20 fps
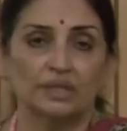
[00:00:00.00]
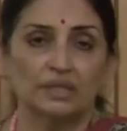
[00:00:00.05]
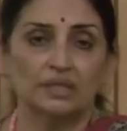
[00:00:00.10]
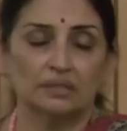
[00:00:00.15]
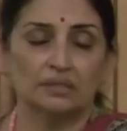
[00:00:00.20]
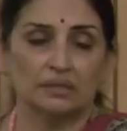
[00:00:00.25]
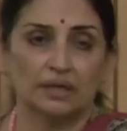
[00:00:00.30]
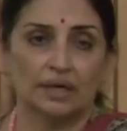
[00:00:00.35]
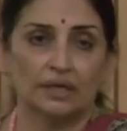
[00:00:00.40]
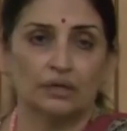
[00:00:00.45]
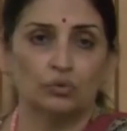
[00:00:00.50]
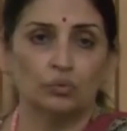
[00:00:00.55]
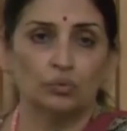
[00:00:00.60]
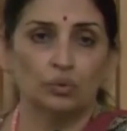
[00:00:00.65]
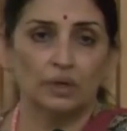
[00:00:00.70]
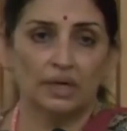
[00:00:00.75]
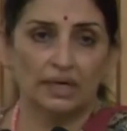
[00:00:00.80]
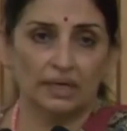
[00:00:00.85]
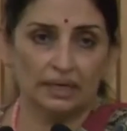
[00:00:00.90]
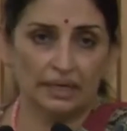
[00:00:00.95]
this kind
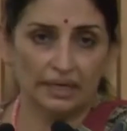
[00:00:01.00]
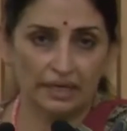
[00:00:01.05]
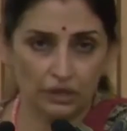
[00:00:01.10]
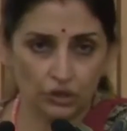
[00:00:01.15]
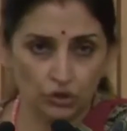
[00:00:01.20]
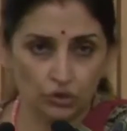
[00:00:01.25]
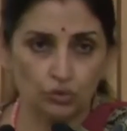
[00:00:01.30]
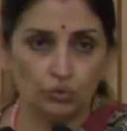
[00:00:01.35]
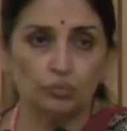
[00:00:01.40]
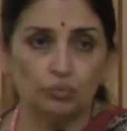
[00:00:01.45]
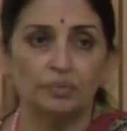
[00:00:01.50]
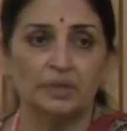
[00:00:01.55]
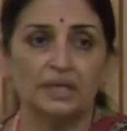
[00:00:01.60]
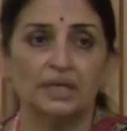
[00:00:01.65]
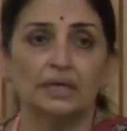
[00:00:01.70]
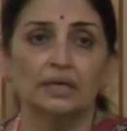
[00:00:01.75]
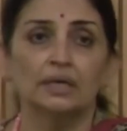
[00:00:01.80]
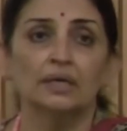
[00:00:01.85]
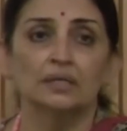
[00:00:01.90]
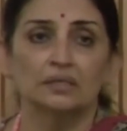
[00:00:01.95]
of work need to
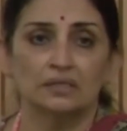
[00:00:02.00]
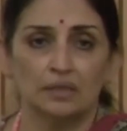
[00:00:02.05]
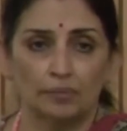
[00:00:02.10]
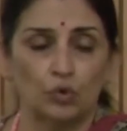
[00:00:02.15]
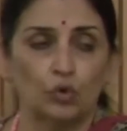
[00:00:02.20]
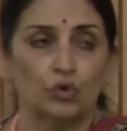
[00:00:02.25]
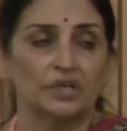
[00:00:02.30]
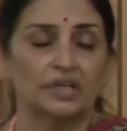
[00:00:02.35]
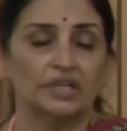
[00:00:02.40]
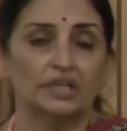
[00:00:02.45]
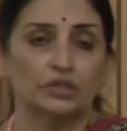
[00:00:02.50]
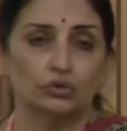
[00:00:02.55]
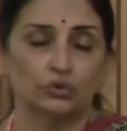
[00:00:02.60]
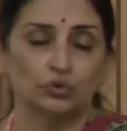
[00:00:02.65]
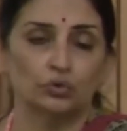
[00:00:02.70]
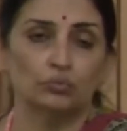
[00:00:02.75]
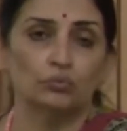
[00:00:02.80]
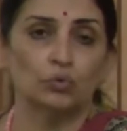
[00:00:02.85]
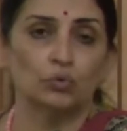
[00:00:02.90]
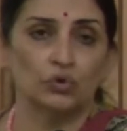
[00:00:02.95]
be supported
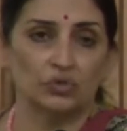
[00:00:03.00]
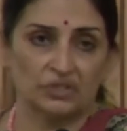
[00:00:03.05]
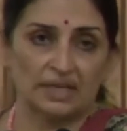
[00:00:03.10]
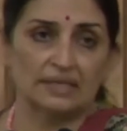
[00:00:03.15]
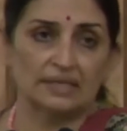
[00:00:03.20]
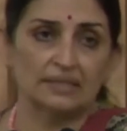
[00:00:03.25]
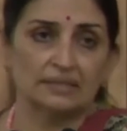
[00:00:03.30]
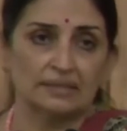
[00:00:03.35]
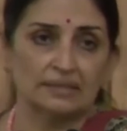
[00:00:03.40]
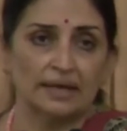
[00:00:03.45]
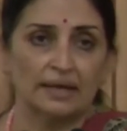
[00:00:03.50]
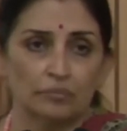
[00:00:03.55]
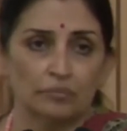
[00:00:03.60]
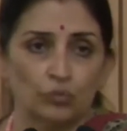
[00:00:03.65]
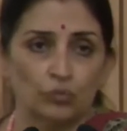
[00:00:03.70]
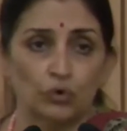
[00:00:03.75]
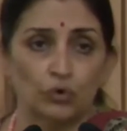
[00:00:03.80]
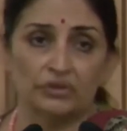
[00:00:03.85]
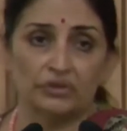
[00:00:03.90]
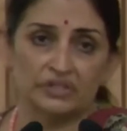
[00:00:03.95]
through more science
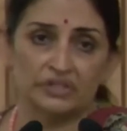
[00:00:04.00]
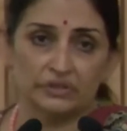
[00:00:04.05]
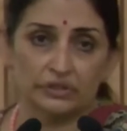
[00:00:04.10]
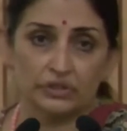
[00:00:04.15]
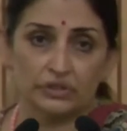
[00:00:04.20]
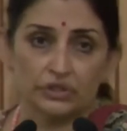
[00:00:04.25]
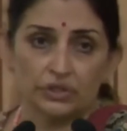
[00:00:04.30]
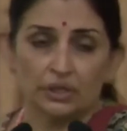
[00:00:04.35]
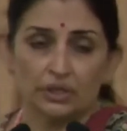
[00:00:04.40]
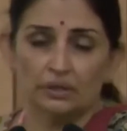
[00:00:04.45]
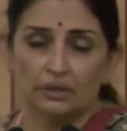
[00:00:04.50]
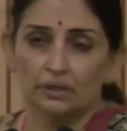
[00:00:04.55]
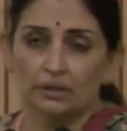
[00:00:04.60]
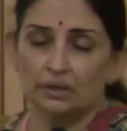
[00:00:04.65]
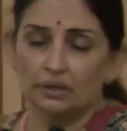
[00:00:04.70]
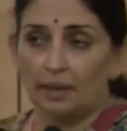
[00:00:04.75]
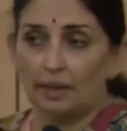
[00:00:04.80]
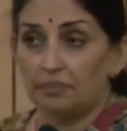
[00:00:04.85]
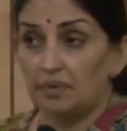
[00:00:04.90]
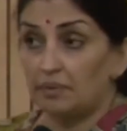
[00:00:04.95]
and more research,
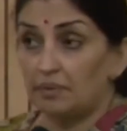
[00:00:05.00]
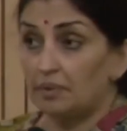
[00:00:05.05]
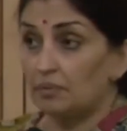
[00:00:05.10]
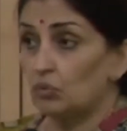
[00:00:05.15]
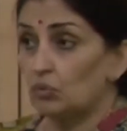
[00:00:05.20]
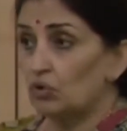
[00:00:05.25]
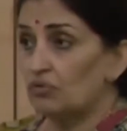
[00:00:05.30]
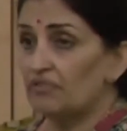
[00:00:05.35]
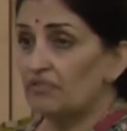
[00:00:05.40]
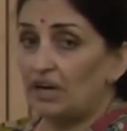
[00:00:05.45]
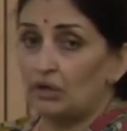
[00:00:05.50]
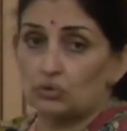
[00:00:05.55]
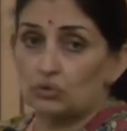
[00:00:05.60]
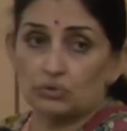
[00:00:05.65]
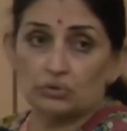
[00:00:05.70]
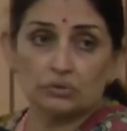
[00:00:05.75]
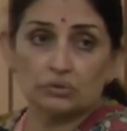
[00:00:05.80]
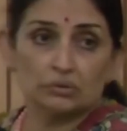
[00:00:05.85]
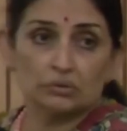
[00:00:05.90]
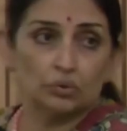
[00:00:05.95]
and maybe more
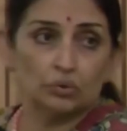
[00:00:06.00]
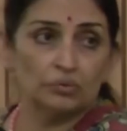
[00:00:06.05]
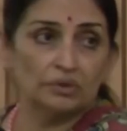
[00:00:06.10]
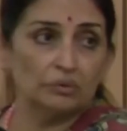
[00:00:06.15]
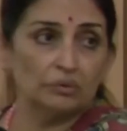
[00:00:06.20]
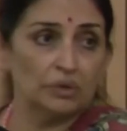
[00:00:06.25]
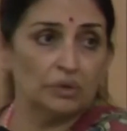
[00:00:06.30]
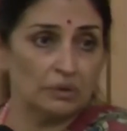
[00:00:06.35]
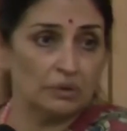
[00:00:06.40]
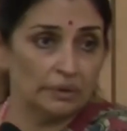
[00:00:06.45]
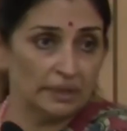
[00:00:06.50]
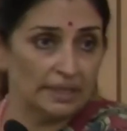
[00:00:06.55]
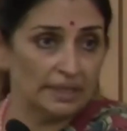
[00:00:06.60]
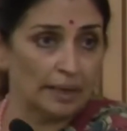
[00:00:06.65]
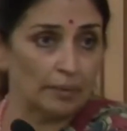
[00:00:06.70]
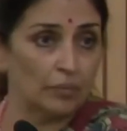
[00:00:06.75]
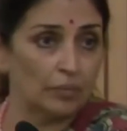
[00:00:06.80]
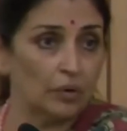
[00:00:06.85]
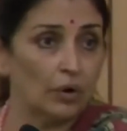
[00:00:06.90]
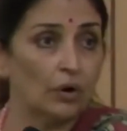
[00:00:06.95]
fellows who will work
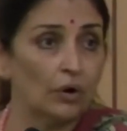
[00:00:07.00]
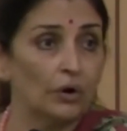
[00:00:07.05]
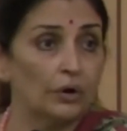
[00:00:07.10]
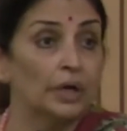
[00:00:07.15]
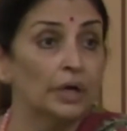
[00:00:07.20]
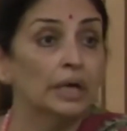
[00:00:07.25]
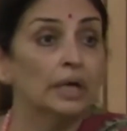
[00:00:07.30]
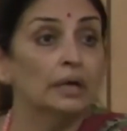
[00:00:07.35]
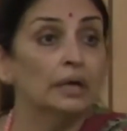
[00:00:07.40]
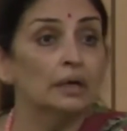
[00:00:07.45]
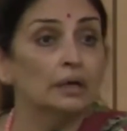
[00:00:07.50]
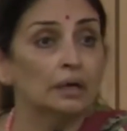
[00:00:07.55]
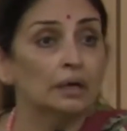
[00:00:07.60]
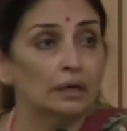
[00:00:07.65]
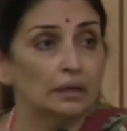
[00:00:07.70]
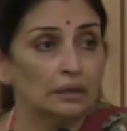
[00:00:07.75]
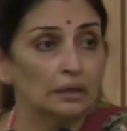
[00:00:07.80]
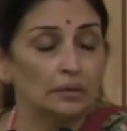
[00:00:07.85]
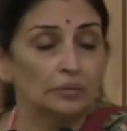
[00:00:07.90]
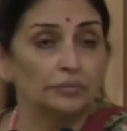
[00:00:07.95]
with them on,
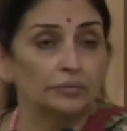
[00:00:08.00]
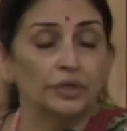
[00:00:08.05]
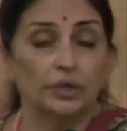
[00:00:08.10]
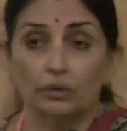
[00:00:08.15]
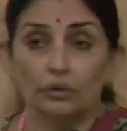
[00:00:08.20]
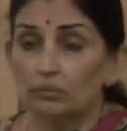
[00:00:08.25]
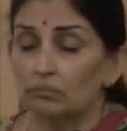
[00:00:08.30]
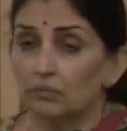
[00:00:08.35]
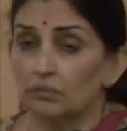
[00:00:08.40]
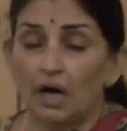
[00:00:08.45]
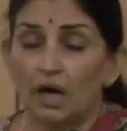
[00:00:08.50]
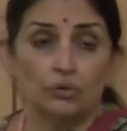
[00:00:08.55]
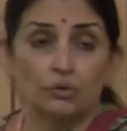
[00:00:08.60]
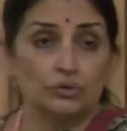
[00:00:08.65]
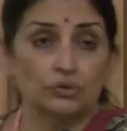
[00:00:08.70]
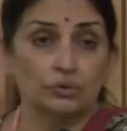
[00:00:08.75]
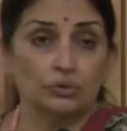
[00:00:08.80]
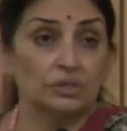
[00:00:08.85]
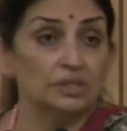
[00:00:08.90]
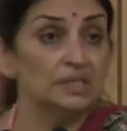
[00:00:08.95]

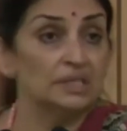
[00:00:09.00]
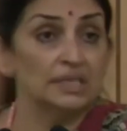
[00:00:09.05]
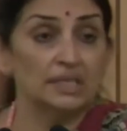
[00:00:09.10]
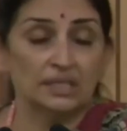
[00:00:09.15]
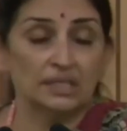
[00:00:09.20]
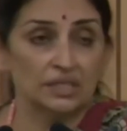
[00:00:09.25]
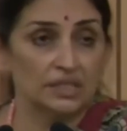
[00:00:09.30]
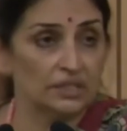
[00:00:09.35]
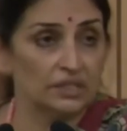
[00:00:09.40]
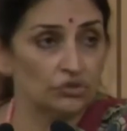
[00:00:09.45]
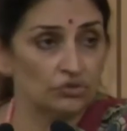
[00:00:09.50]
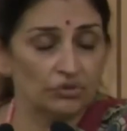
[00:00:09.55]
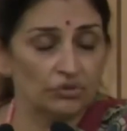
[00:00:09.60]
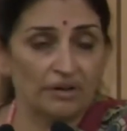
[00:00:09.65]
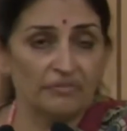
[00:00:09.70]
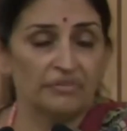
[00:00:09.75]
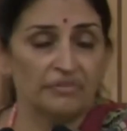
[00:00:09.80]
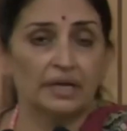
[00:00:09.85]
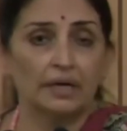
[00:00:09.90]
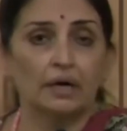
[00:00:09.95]
how to decongest
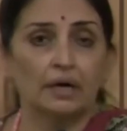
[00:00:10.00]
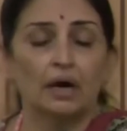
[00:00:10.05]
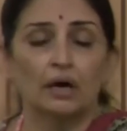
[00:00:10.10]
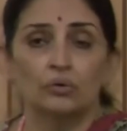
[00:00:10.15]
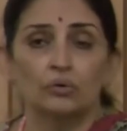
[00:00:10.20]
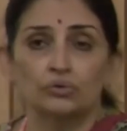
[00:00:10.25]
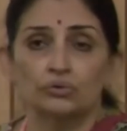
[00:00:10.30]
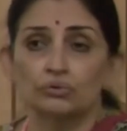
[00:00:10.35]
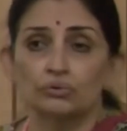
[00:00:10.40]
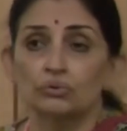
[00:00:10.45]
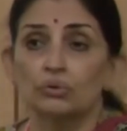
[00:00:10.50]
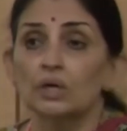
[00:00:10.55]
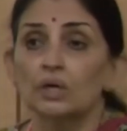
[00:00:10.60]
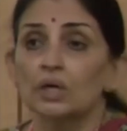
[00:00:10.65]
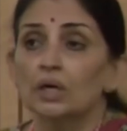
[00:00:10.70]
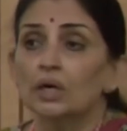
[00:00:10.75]
traffic, how to